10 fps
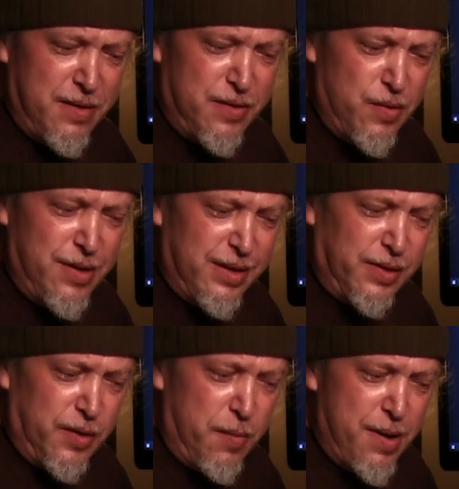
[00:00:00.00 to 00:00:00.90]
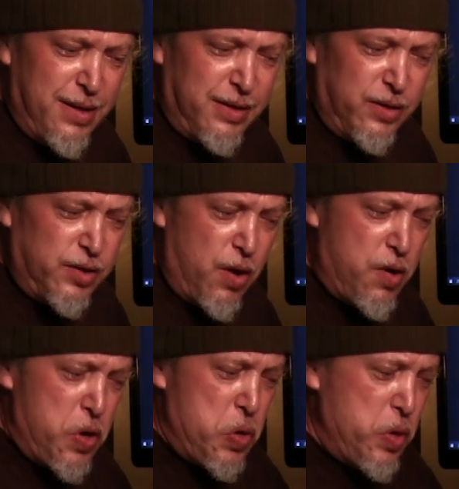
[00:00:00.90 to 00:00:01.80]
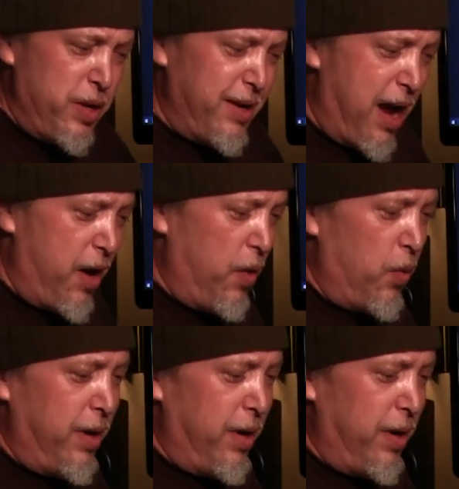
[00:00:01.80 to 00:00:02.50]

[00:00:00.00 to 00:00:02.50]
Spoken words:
do this a little bit to show you how